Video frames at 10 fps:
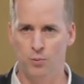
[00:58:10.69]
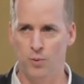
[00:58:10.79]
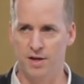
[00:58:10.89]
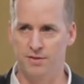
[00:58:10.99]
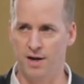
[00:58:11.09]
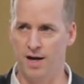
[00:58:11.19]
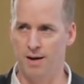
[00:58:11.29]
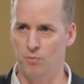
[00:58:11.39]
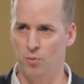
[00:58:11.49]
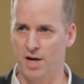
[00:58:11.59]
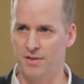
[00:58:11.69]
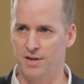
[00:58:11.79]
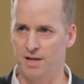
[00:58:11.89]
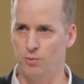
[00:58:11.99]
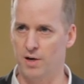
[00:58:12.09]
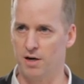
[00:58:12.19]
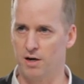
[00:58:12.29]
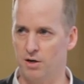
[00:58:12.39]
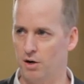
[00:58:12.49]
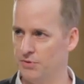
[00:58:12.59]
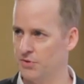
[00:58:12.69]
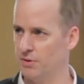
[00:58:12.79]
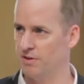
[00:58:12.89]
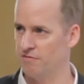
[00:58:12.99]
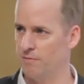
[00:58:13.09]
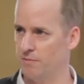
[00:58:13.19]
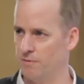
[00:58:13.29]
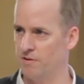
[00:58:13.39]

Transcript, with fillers: with um, what I think we are called to live,